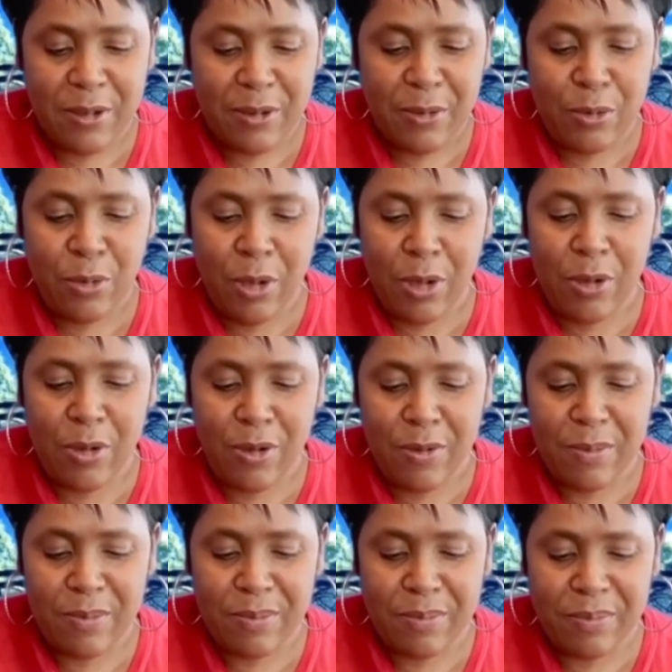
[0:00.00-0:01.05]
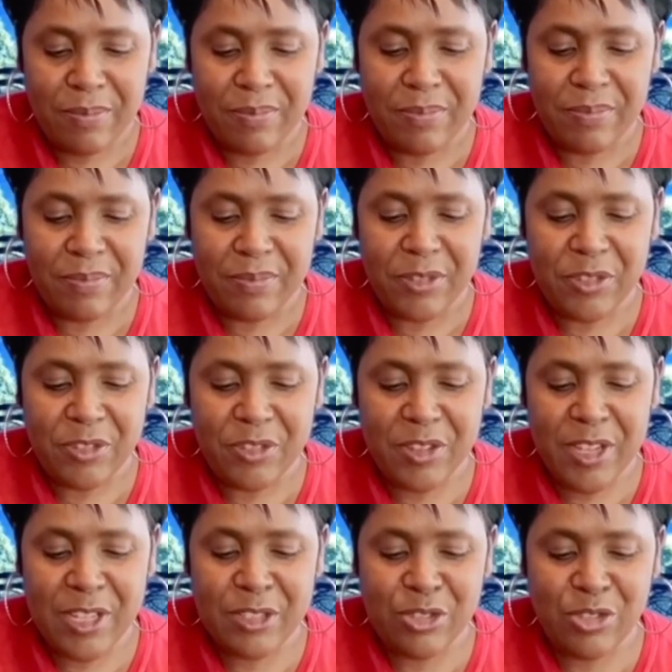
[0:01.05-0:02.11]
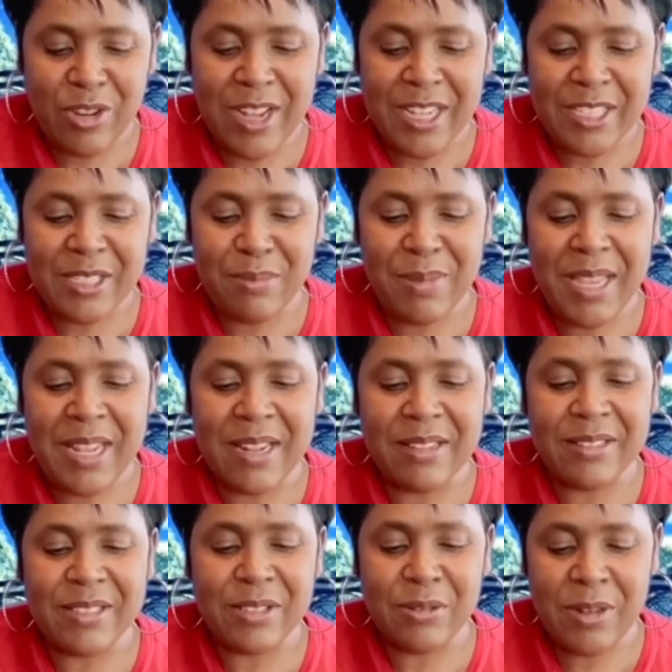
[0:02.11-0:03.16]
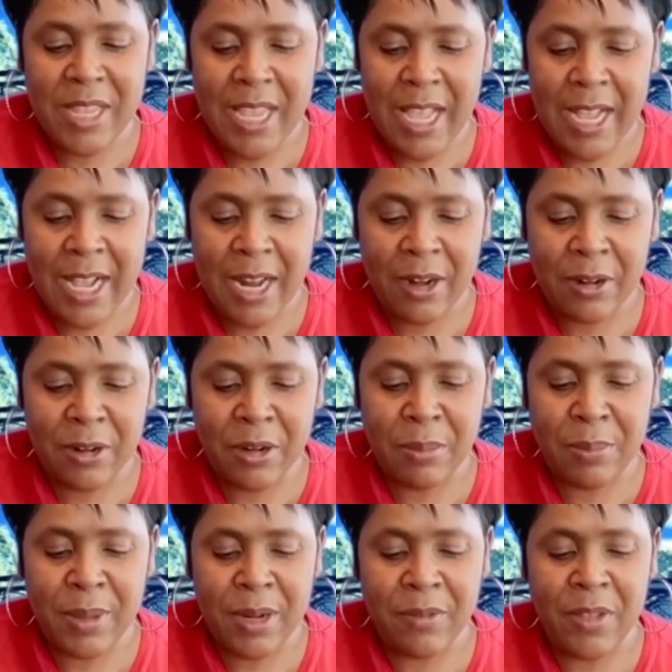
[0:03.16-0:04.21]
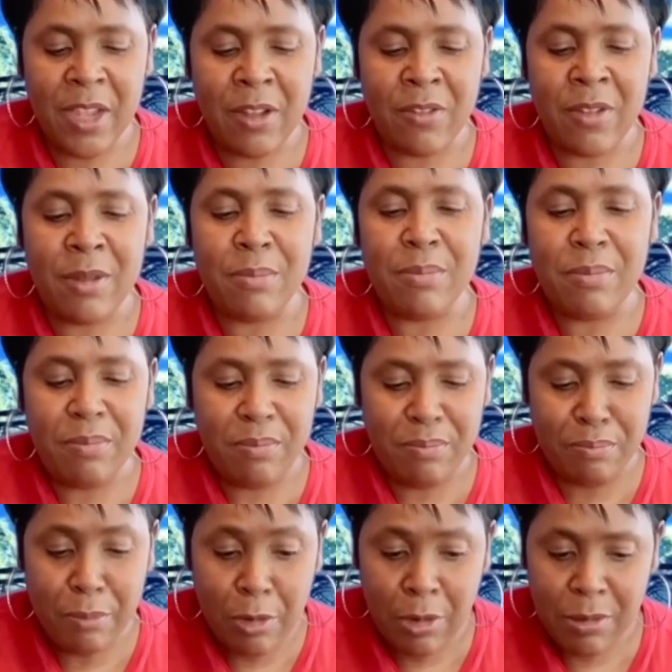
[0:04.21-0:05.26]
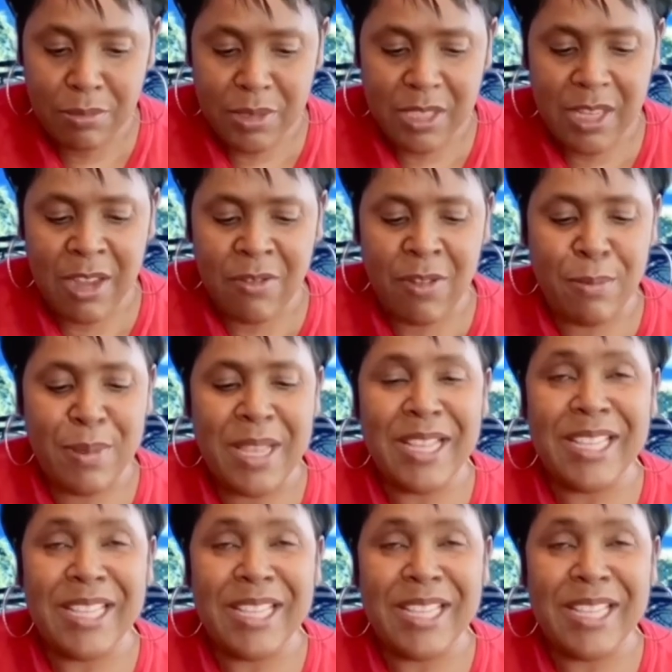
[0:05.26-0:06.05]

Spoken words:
Woo! Sun-dried tomato. So now I got a little bit of every piece.